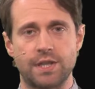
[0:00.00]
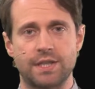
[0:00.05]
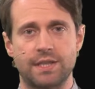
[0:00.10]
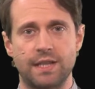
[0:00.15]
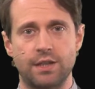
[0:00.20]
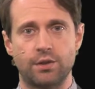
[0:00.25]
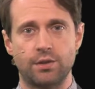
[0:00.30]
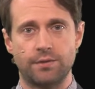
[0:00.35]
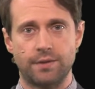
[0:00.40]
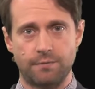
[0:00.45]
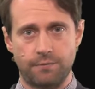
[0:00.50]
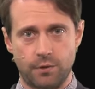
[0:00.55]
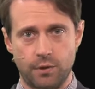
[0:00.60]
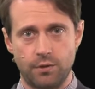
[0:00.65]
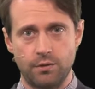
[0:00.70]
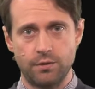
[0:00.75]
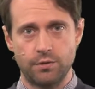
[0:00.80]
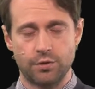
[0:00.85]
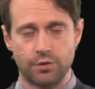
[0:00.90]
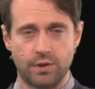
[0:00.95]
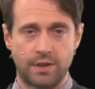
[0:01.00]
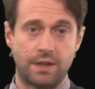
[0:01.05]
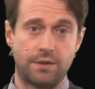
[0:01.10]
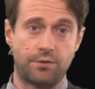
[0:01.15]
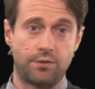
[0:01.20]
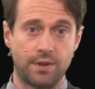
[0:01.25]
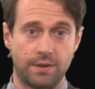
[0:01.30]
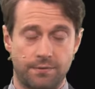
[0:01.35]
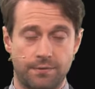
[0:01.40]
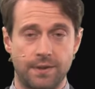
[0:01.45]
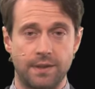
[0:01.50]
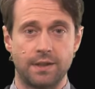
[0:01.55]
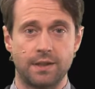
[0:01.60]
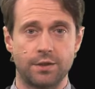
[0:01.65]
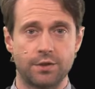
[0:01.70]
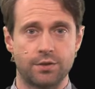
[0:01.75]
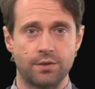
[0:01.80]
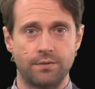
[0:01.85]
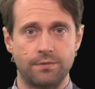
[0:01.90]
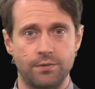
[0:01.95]
state of the flow, so the three
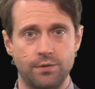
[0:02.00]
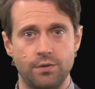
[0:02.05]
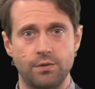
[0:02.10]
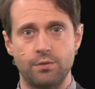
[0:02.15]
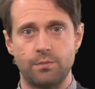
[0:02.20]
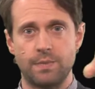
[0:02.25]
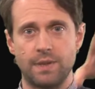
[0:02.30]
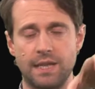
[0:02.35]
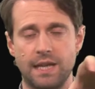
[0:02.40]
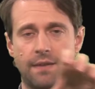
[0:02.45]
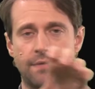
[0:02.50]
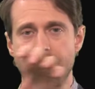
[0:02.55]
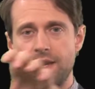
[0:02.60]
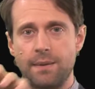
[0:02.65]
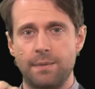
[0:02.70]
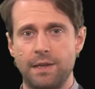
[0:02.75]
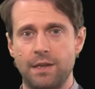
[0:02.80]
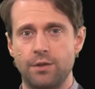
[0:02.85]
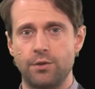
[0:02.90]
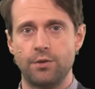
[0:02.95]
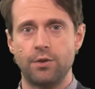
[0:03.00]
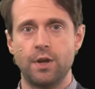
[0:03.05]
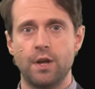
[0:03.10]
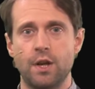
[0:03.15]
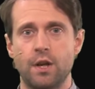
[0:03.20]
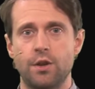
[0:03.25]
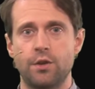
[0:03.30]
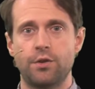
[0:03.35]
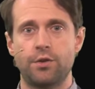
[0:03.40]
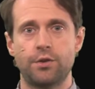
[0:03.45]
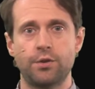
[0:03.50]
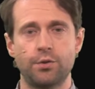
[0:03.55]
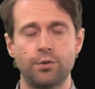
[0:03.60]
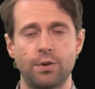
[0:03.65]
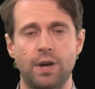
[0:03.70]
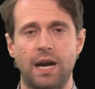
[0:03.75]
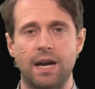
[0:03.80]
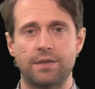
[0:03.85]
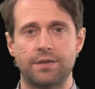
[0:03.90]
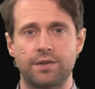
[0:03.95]
fields of U, V, and W,
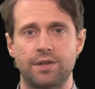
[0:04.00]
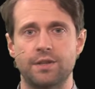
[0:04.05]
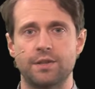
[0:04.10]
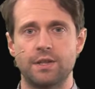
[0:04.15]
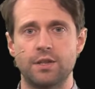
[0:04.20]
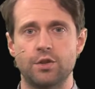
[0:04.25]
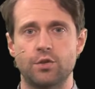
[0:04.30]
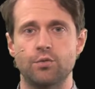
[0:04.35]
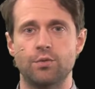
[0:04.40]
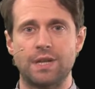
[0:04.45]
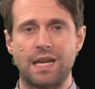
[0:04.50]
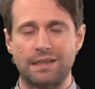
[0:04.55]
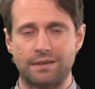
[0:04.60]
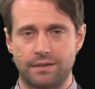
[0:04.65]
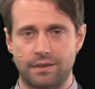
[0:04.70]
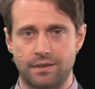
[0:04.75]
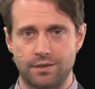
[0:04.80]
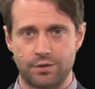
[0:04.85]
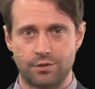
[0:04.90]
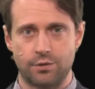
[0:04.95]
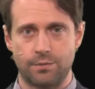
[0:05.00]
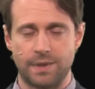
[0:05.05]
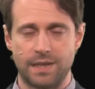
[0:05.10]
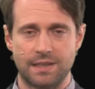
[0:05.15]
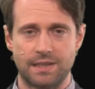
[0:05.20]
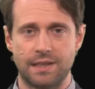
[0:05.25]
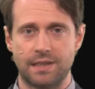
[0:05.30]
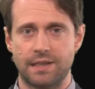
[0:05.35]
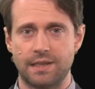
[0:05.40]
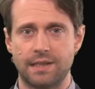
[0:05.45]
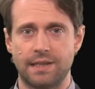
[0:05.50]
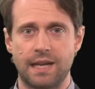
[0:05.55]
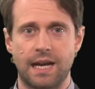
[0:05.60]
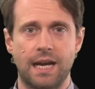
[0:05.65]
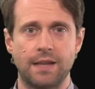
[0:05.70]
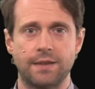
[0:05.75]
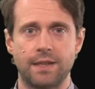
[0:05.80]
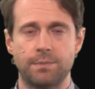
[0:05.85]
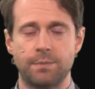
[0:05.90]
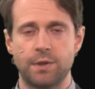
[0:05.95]
through a 3D U-net, so basically
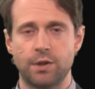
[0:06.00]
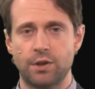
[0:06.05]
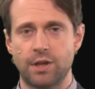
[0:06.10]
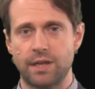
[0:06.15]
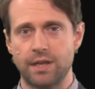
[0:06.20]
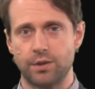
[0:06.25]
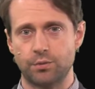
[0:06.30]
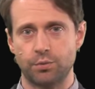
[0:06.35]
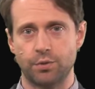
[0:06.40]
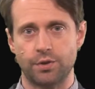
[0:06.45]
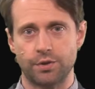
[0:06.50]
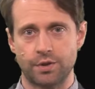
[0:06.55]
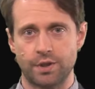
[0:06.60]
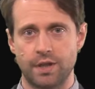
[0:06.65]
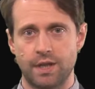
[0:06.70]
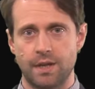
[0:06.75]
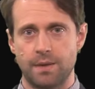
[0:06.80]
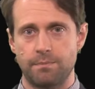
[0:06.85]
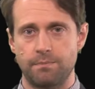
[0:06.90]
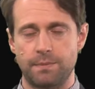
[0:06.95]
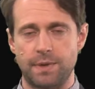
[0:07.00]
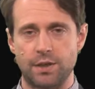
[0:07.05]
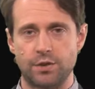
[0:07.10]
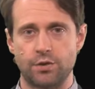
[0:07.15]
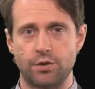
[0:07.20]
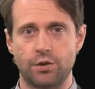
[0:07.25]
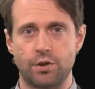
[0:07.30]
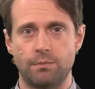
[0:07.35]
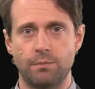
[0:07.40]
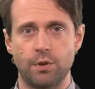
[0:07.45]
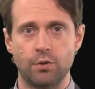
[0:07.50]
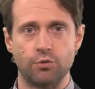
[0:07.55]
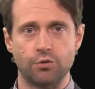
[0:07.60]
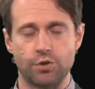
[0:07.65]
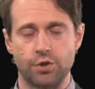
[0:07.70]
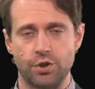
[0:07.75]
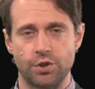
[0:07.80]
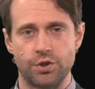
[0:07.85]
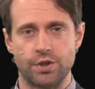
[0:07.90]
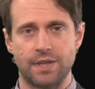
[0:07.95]
a deep neural network based on
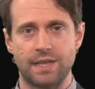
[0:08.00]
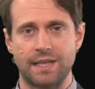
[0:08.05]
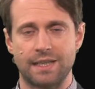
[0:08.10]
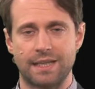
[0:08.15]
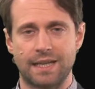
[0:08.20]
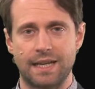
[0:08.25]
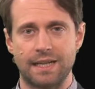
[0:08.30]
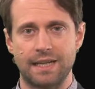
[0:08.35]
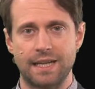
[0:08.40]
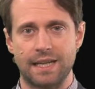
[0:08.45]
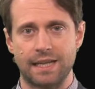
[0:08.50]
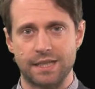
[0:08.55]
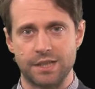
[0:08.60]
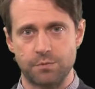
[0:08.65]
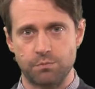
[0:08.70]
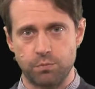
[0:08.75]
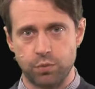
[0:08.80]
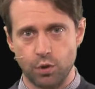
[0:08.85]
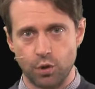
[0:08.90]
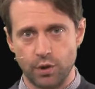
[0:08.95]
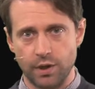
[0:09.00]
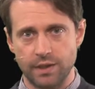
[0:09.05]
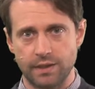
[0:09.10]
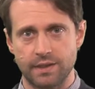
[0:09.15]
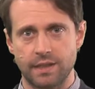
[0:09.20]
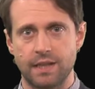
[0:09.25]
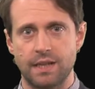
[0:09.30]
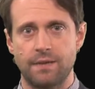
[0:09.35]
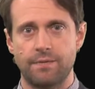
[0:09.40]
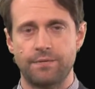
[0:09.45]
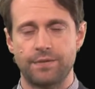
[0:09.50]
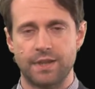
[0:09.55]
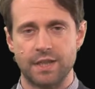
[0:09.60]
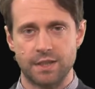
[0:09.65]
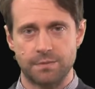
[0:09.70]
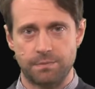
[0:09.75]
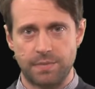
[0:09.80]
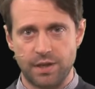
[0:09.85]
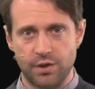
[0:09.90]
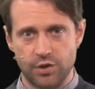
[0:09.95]
convolutions that can exploit the
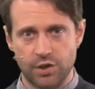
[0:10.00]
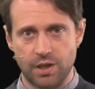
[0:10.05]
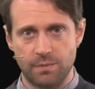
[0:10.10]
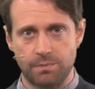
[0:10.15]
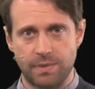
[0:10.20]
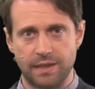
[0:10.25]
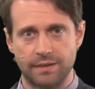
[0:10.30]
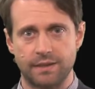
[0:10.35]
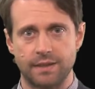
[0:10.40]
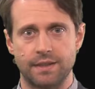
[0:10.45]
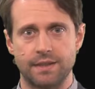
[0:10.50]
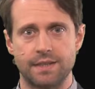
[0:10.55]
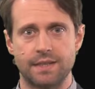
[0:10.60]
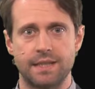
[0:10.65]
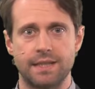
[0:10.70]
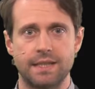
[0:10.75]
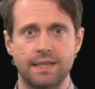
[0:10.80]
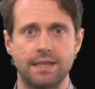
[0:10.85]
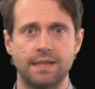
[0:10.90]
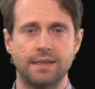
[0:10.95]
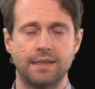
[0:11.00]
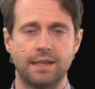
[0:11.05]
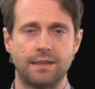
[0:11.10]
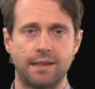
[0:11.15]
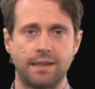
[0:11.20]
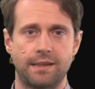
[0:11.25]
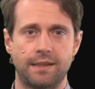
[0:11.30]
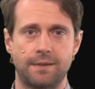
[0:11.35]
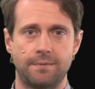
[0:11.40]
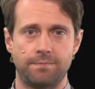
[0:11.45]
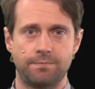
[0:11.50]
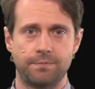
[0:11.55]
spatial patterns in the data.